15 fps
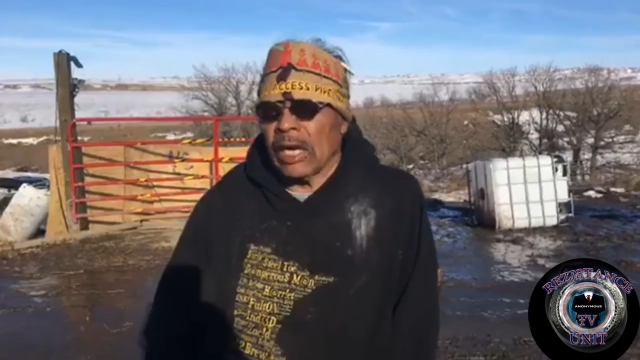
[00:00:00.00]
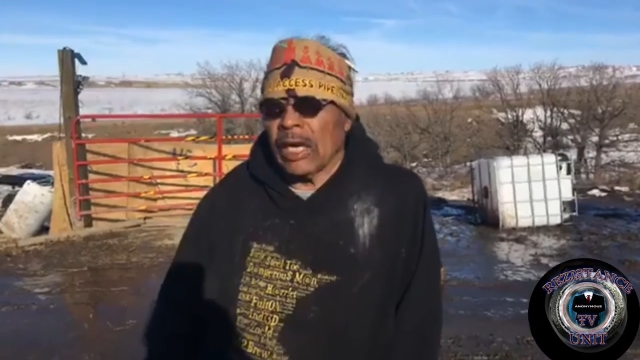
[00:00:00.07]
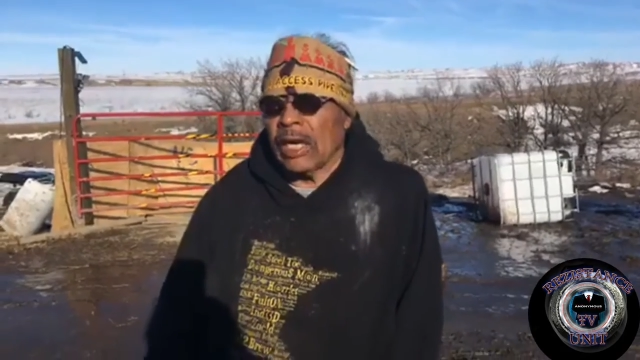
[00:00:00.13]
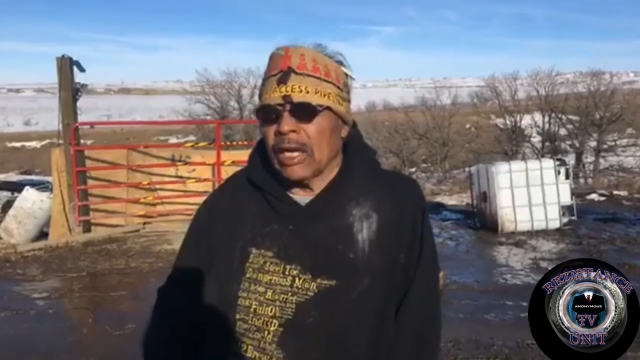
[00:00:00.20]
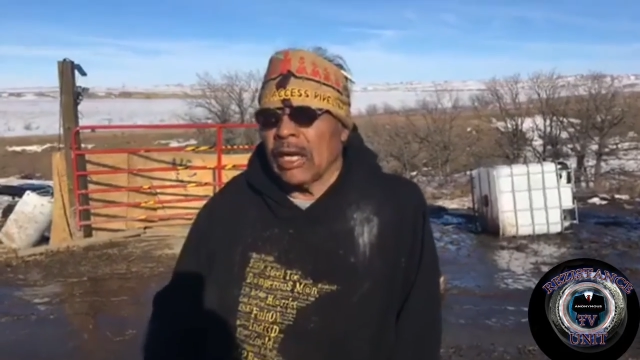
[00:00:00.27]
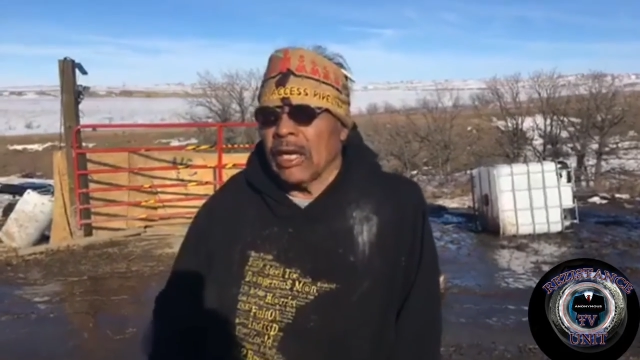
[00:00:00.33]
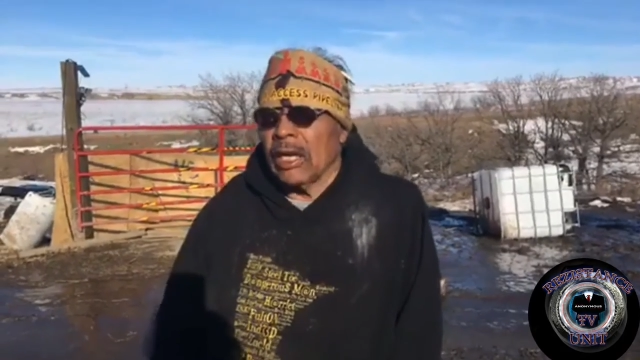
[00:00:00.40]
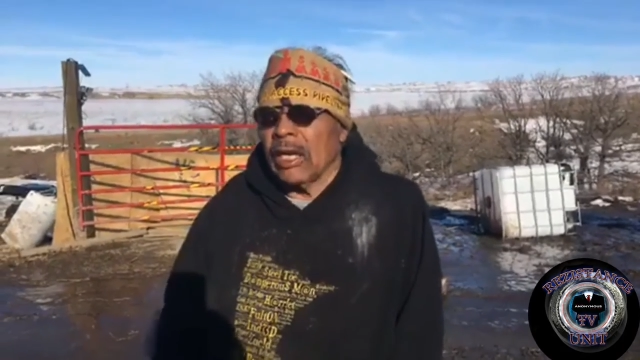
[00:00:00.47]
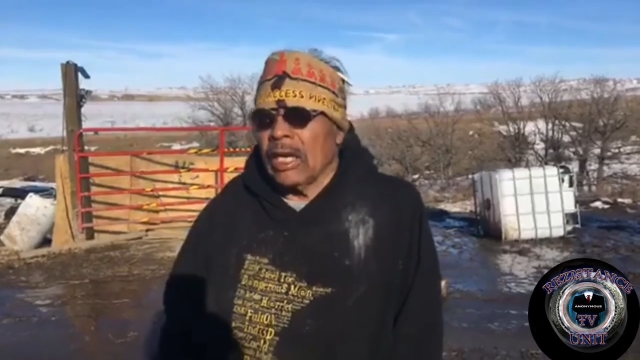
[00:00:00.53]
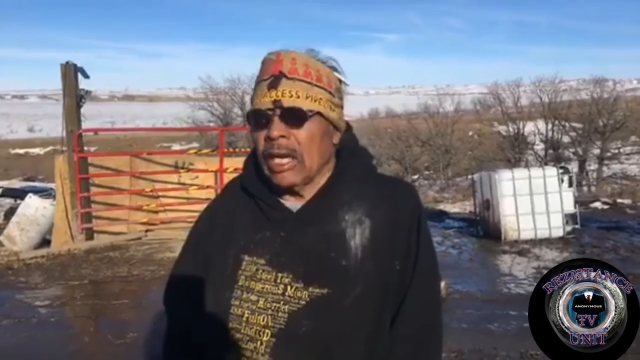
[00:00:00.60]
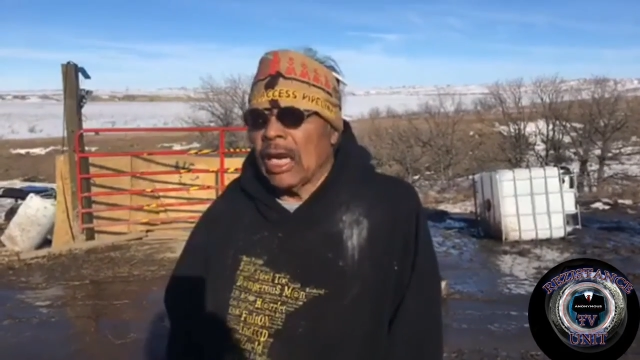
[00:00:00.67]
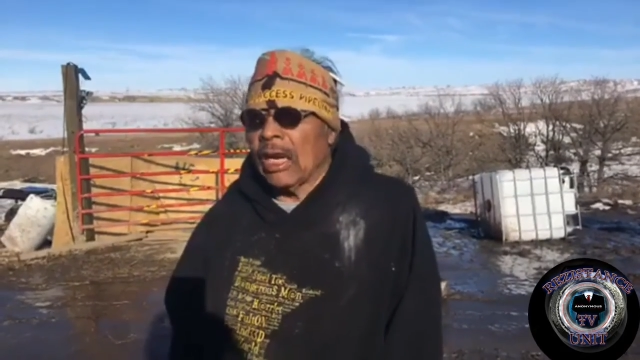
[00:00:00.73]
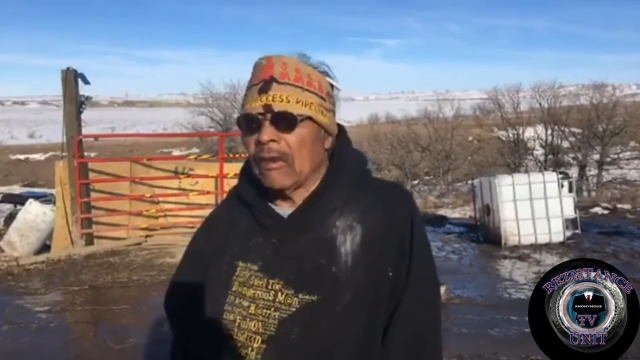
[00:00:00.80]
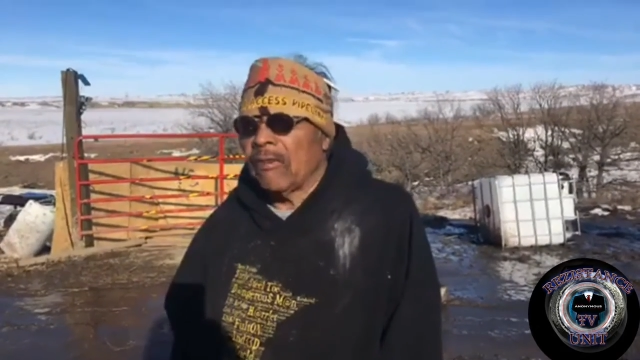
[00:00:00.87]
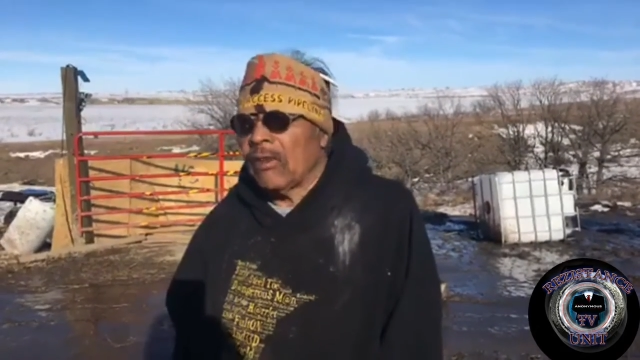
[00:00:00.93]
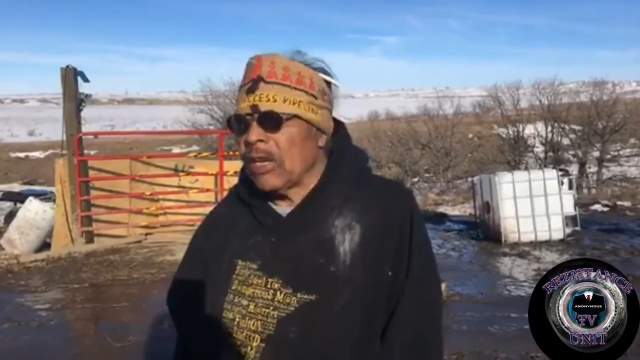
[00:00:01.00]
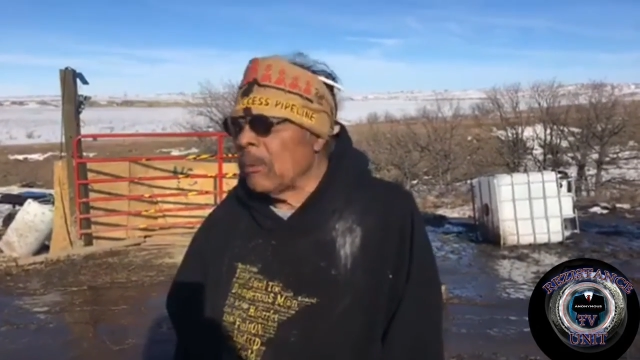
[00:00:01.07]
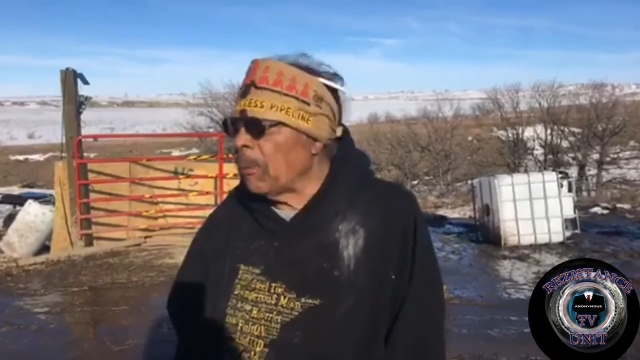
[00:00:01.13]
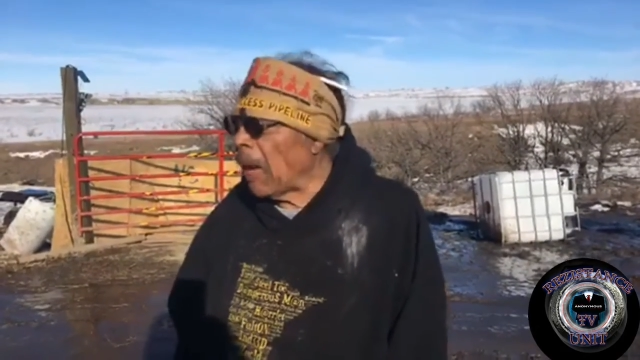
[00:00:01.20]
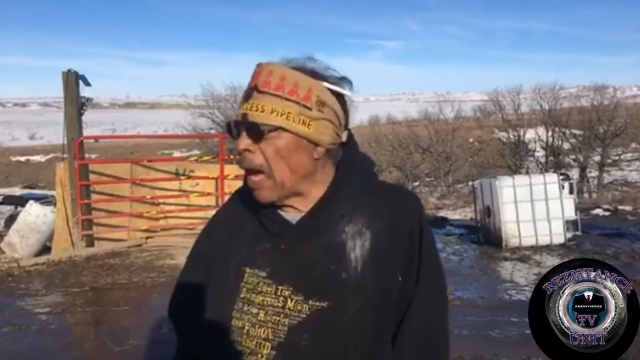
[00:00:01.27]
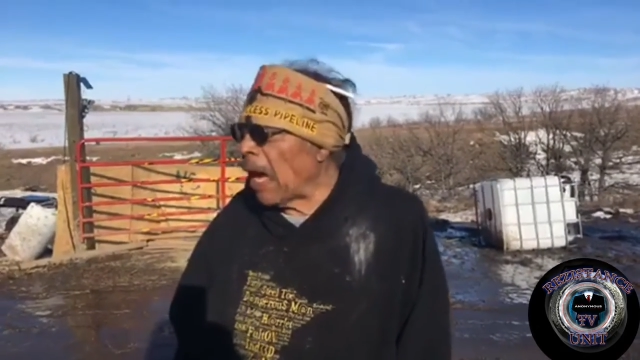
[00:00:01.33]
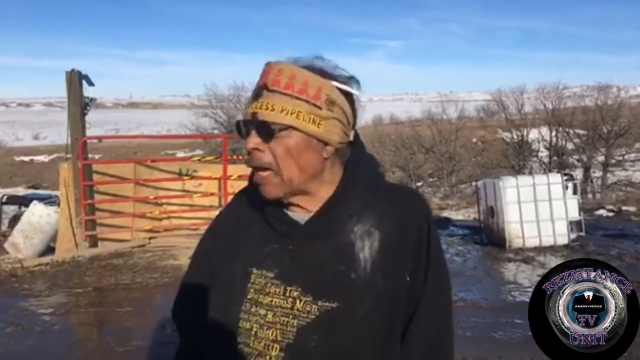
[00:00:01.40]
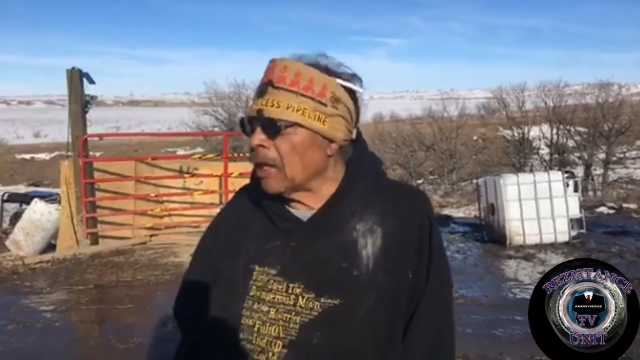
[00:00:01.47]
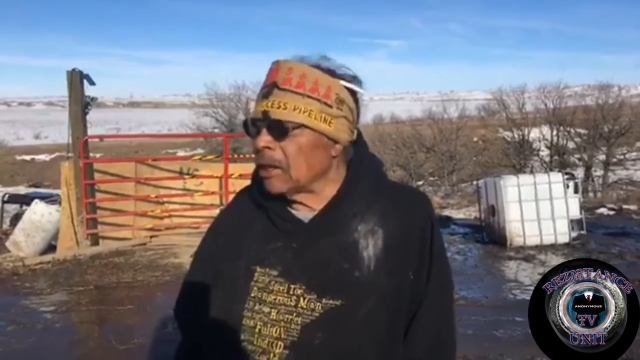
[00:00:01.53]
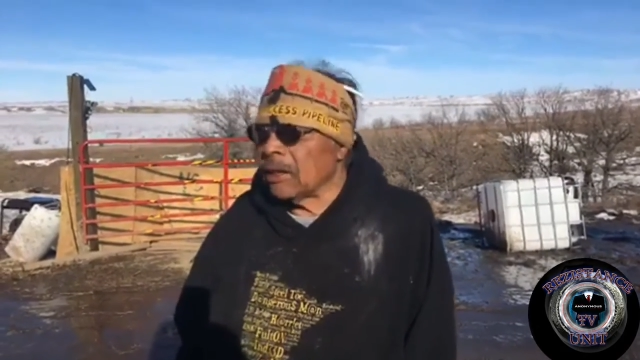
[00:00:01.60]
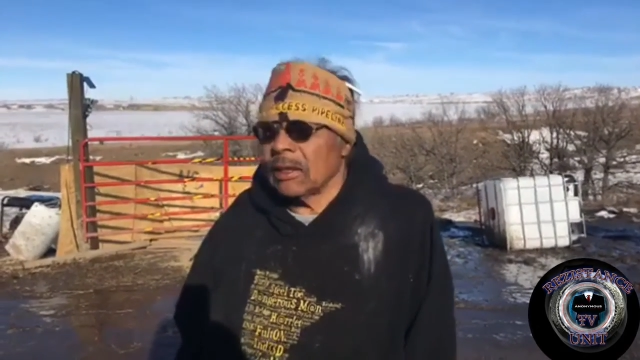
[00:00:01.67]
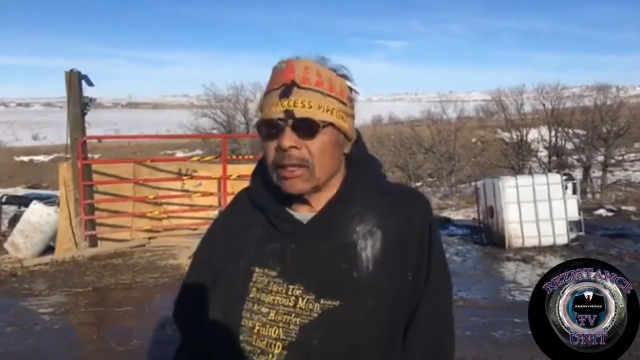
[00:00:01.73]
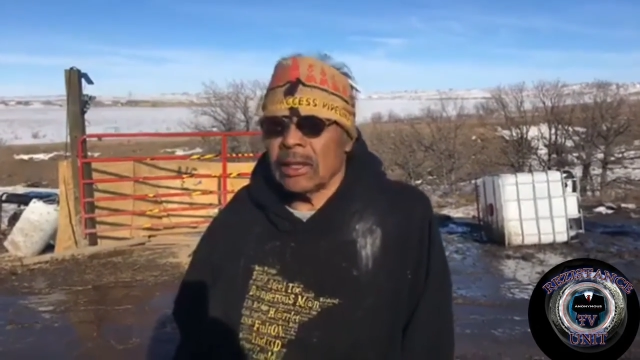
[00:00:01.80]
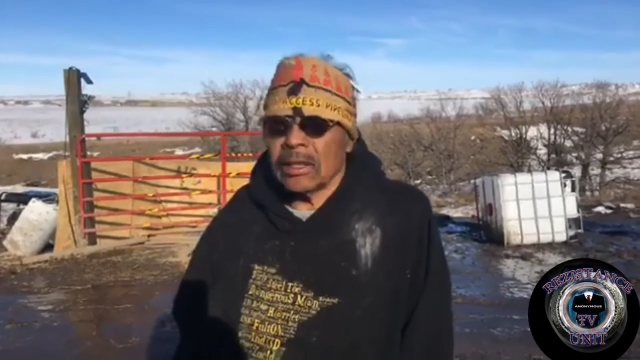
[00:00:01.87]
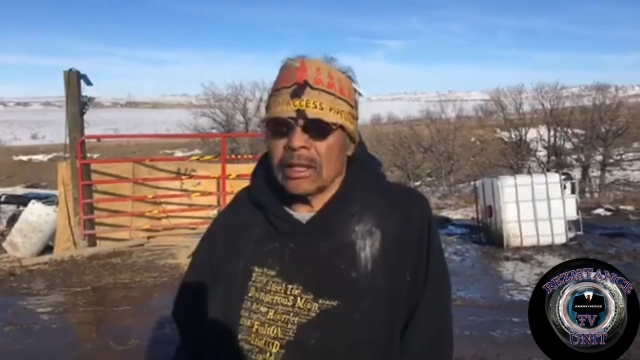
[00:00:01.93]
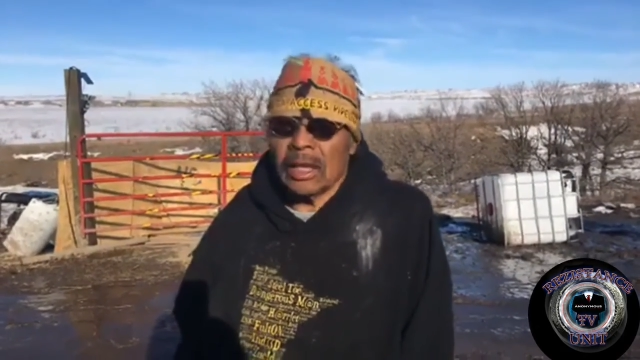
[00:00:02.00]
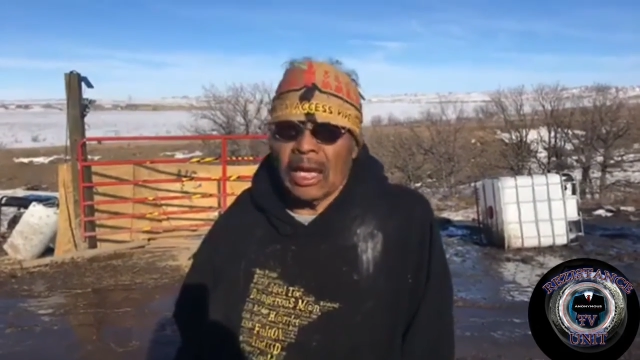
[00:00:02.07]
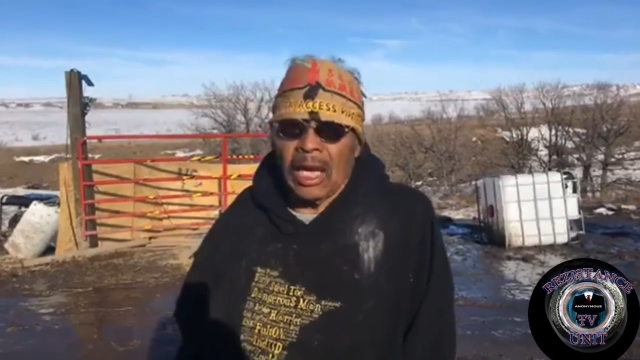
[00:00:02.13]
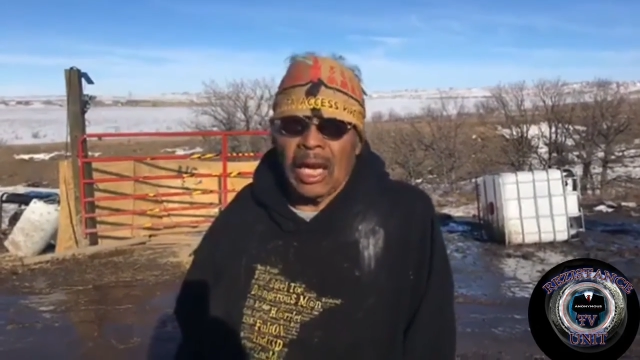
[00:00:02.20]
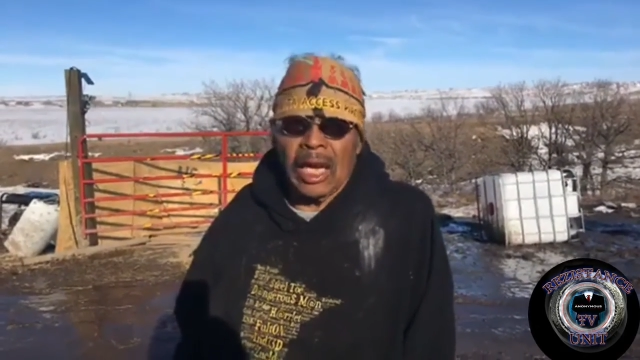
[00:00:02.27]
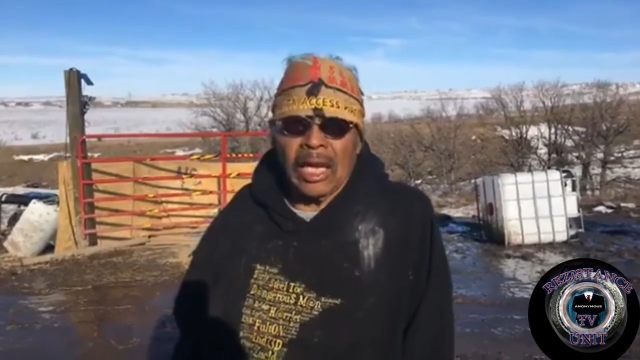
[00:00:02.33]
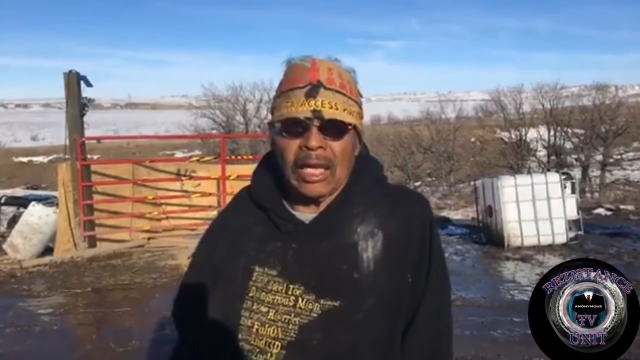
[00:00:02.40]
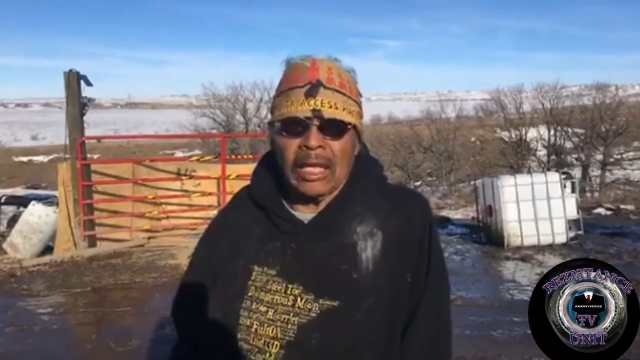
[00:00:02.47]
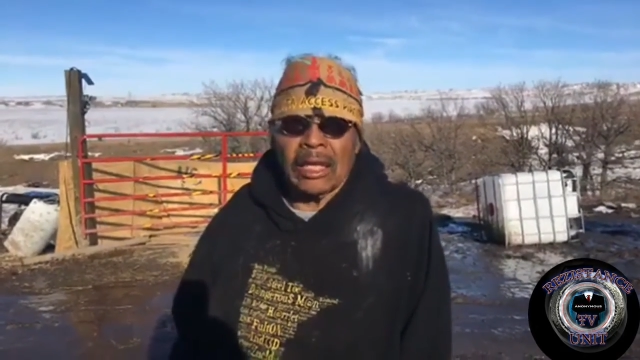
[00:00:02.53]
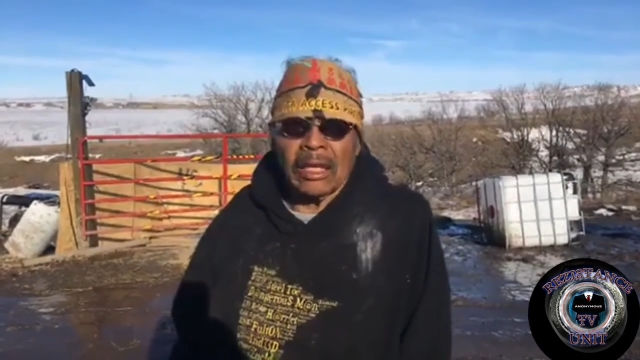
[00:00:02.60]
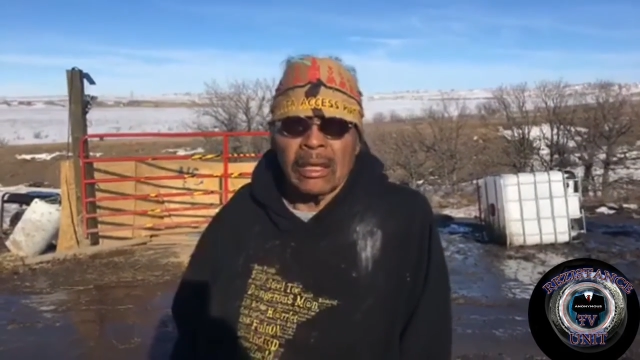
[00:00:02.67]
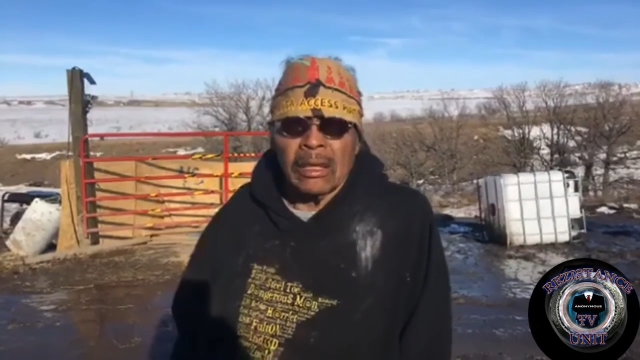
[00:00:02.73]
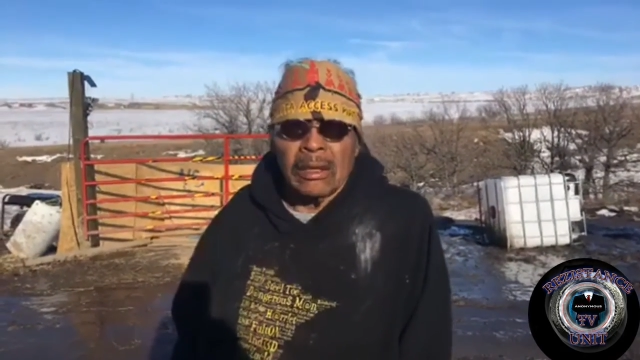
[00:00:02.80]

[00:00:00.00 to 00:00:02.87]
a, a fee patent and